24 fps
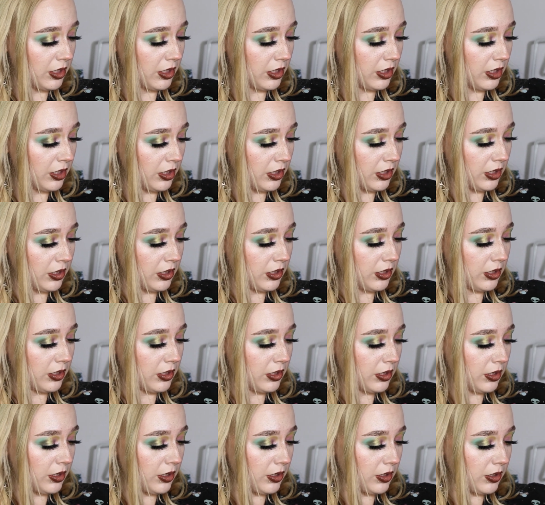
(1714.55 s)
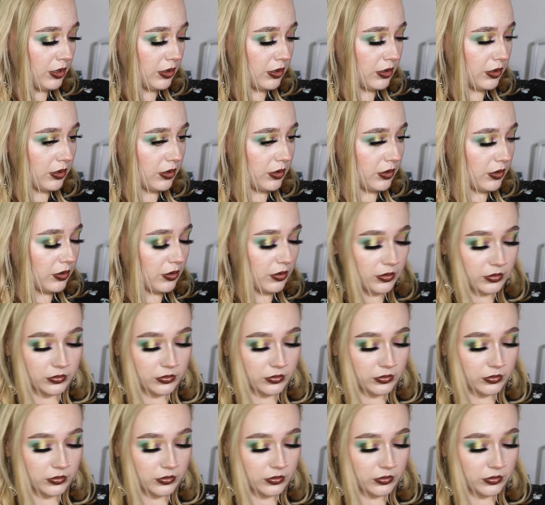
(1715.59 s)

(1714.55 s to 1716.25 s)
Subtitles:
[no speech]